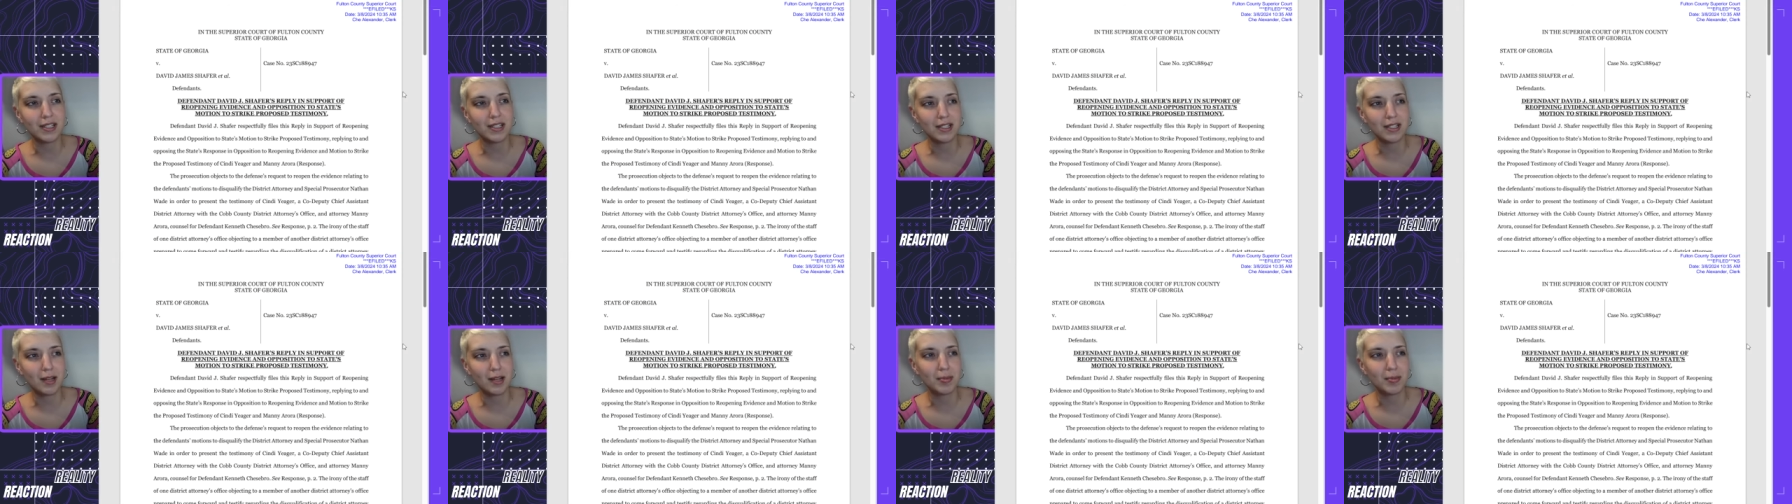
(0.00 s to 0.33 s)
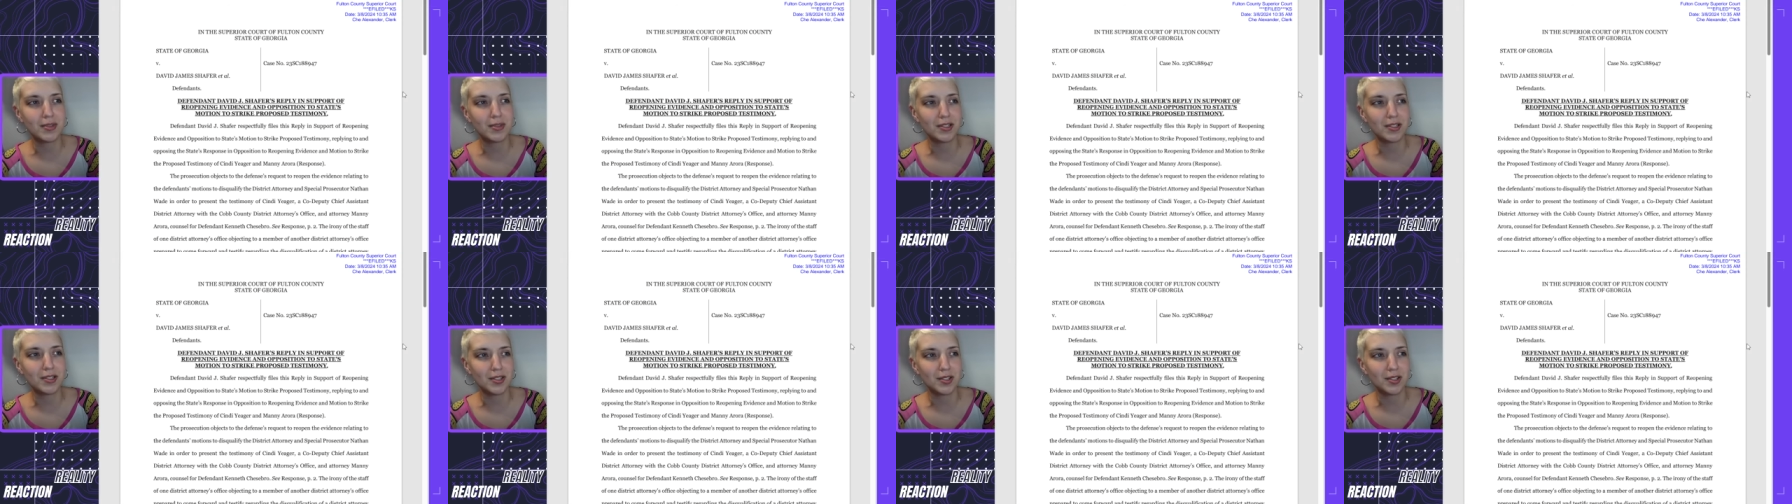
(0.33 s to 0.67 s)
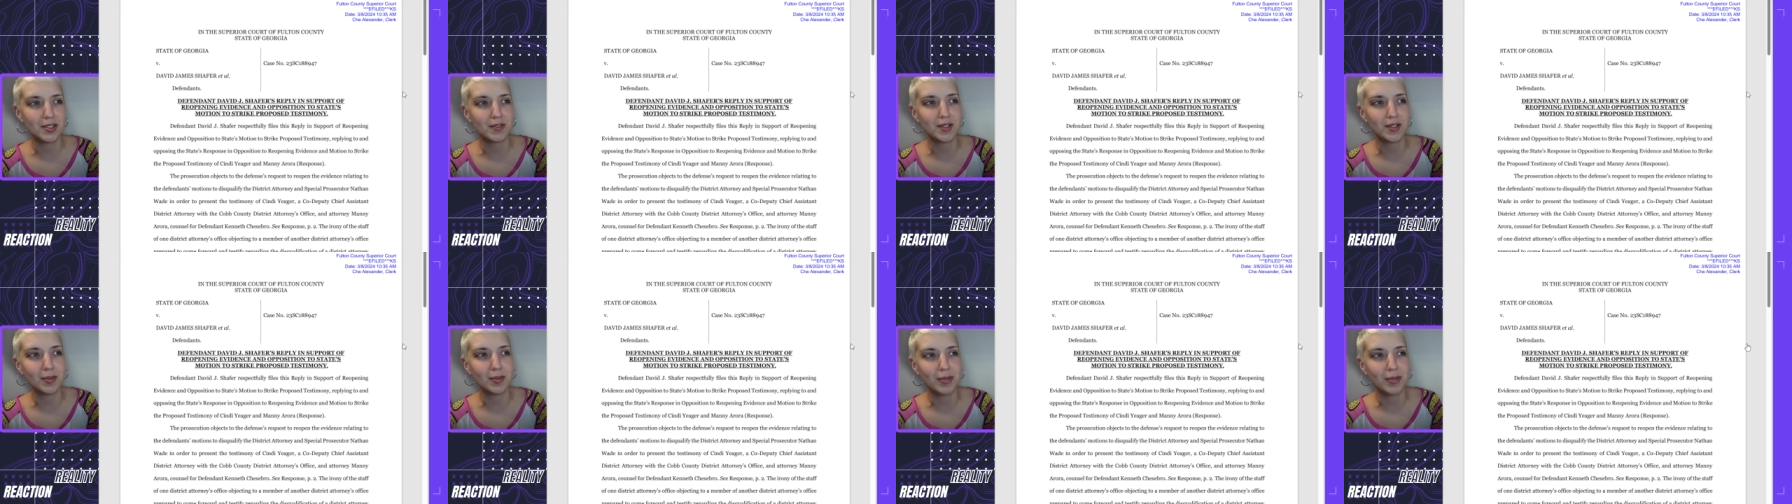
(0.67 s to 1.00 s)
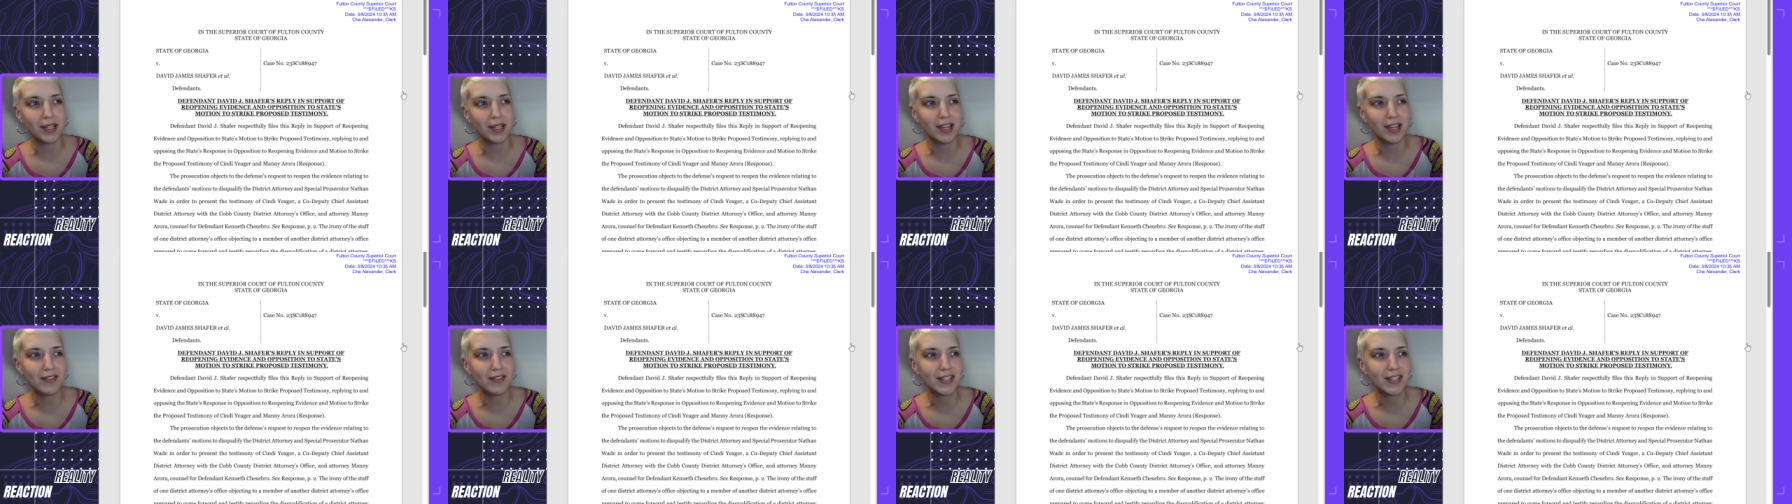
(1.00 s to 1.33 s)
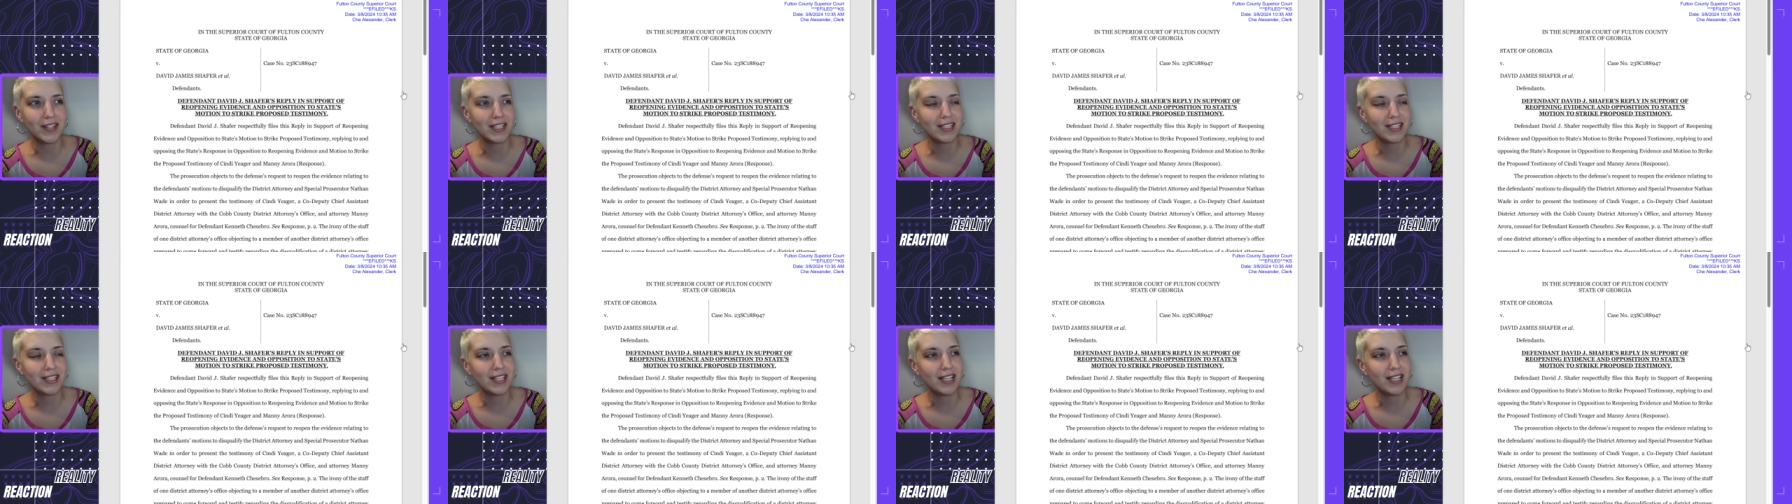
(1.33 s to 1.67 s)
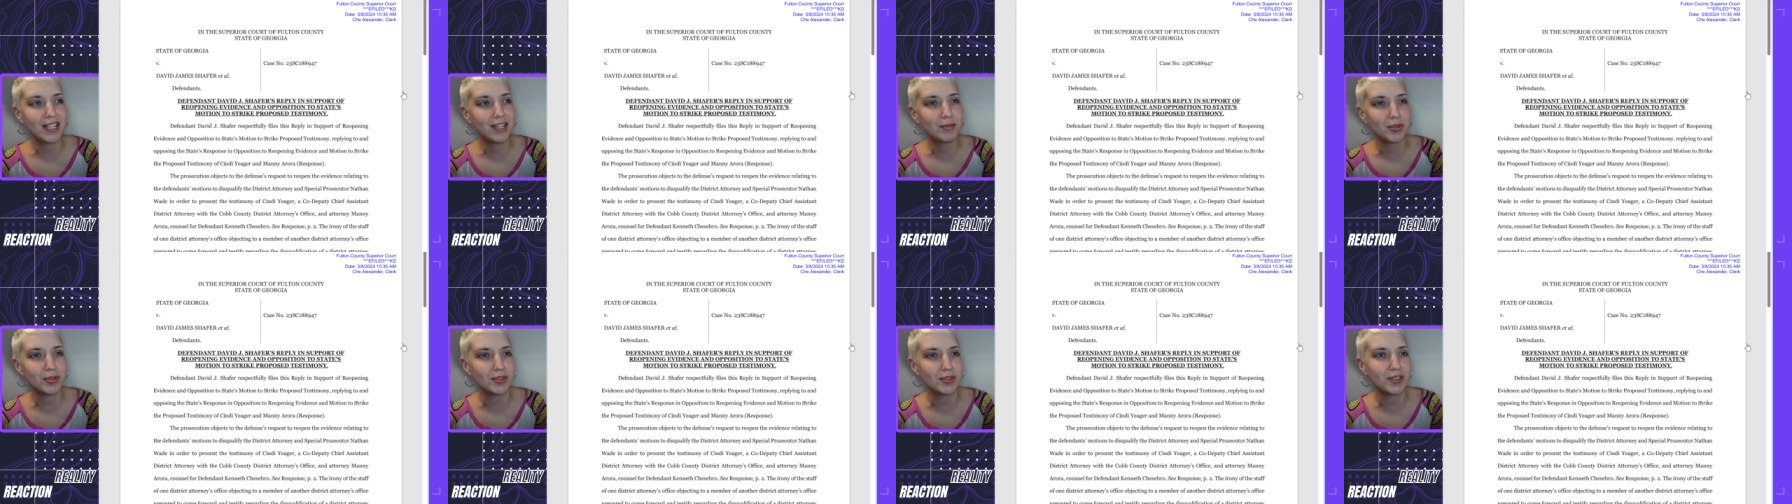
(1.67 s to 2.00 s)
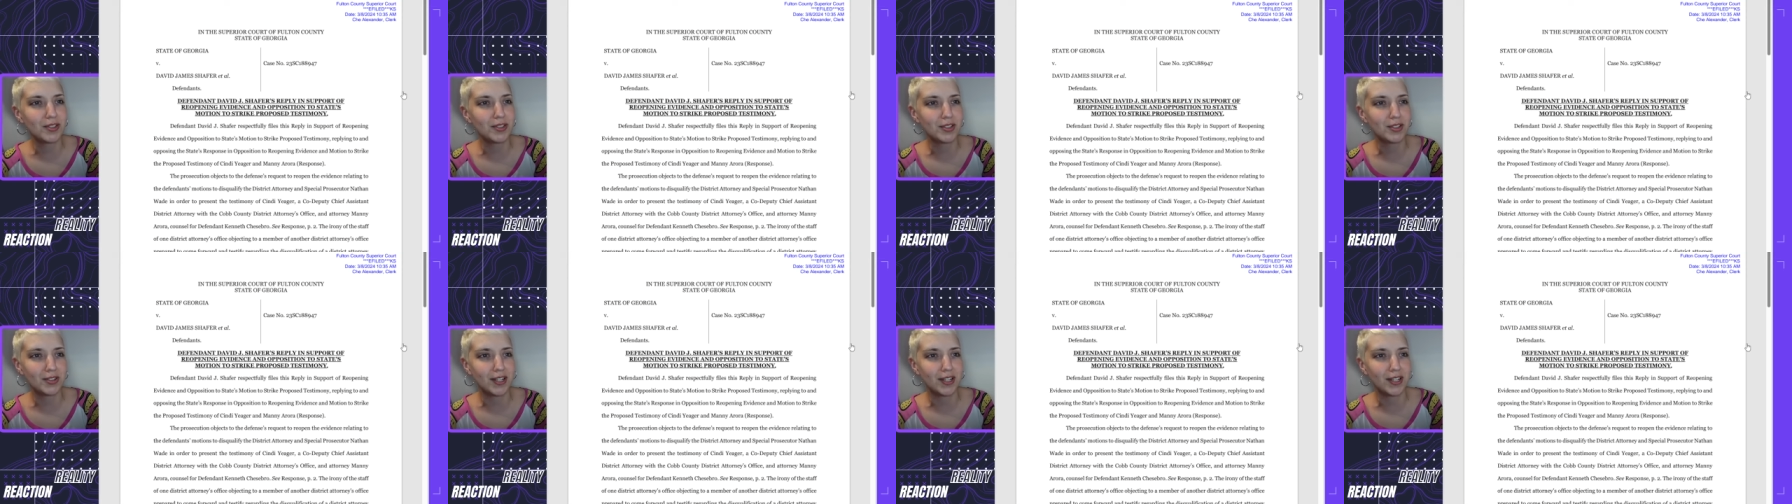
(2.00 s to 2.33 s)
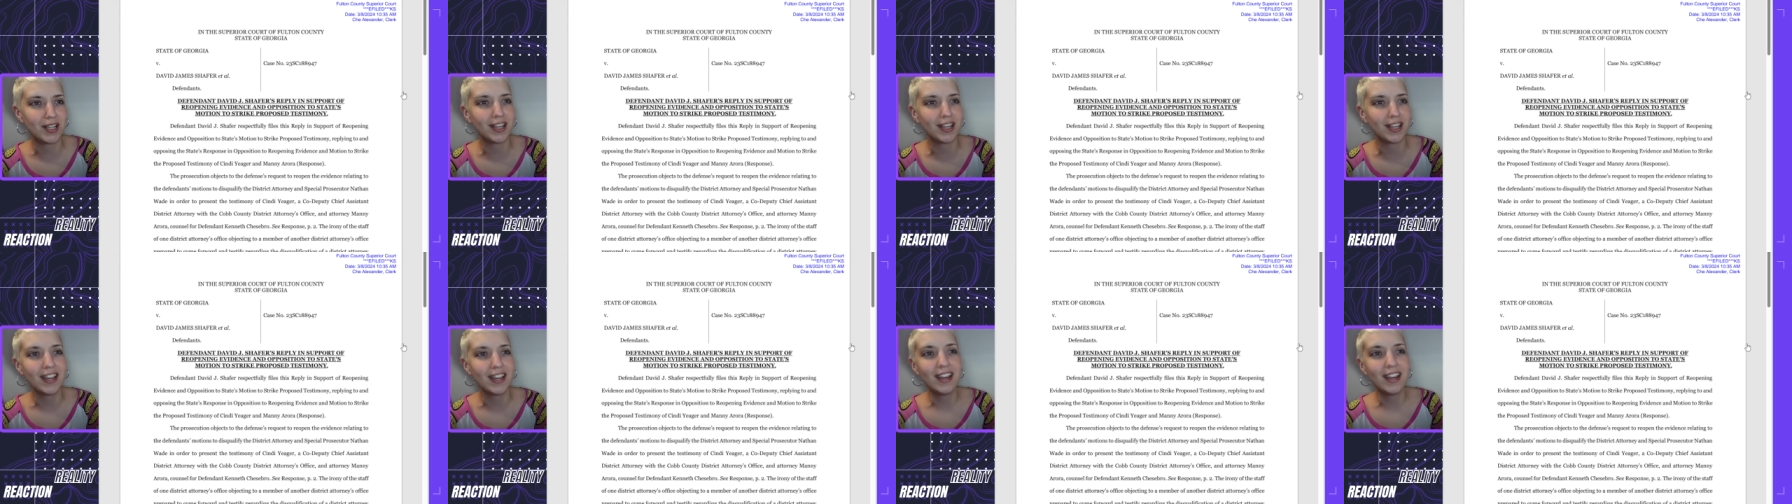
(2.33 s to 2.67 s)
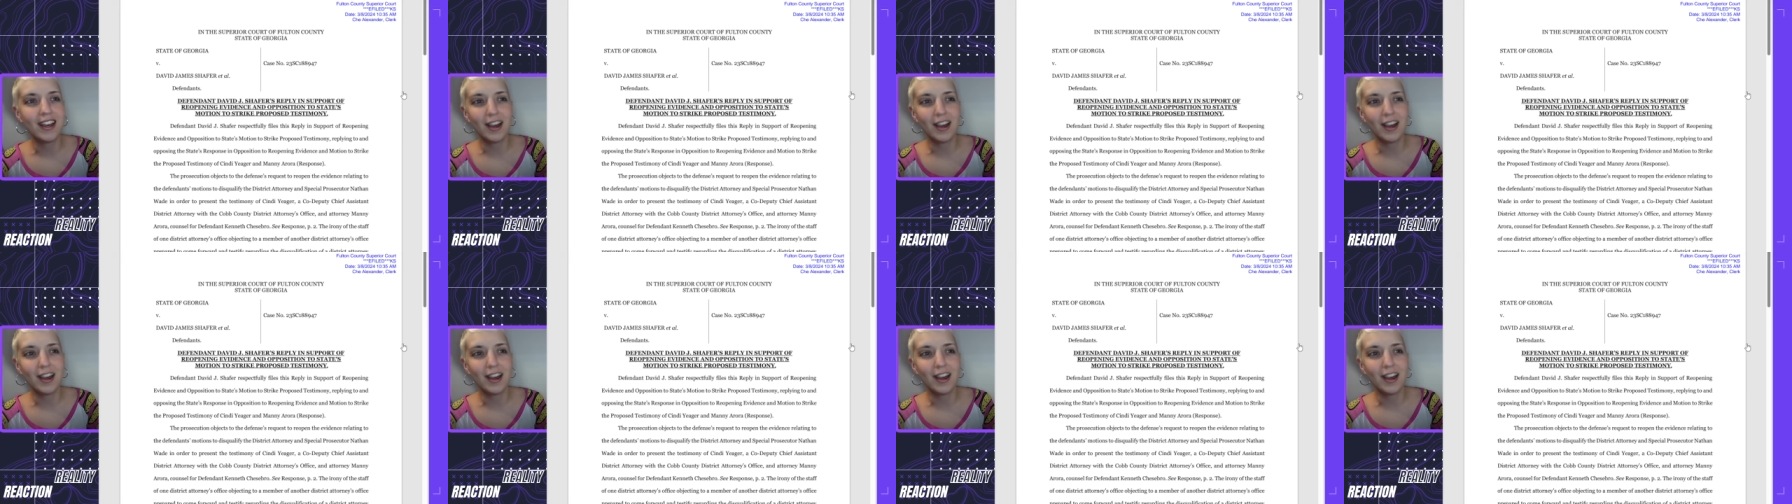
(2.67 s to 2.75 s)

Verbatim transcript: in opposition to reopening evidence and motion to strike